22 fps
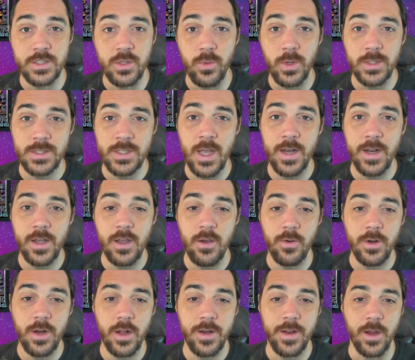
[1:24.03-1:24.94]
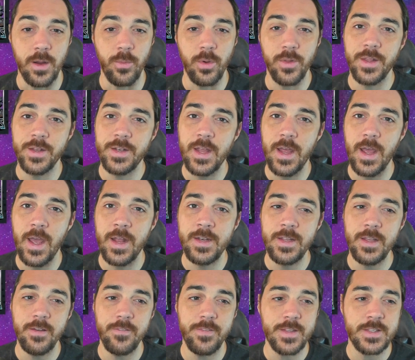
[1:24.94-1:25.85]
So what's kind of going on here? Well, the
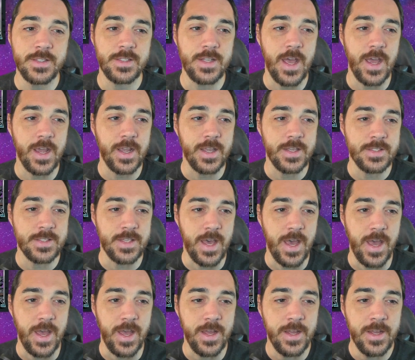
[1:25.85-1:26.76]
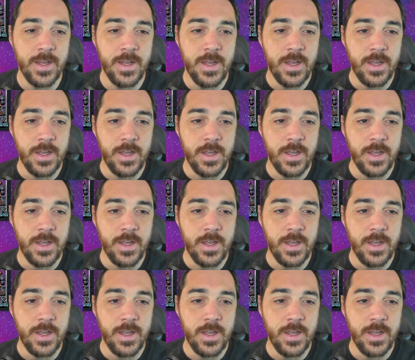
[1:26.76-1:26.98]
idea of this deck is that